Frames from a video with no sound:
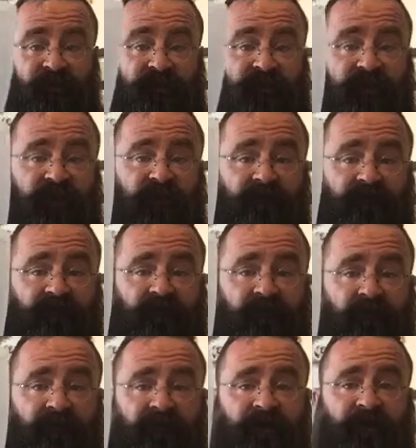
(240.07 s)
this kind of a
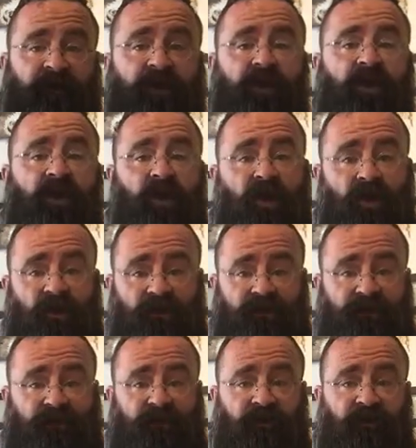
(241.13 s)
drawing
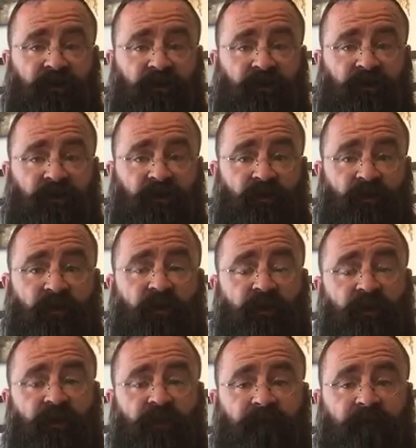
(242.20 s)
onto your
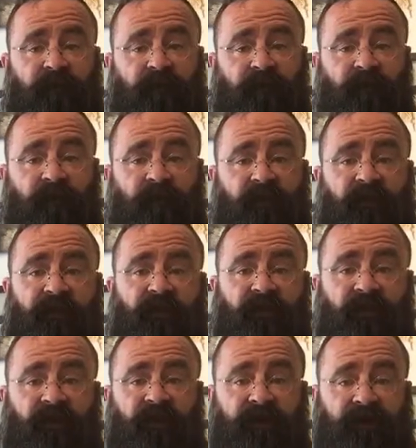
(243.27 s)
watercolor paper without
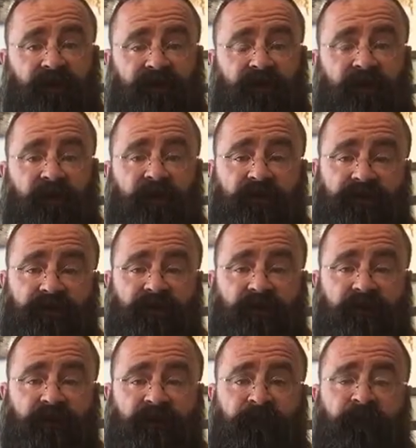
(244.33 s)
hurting it too much.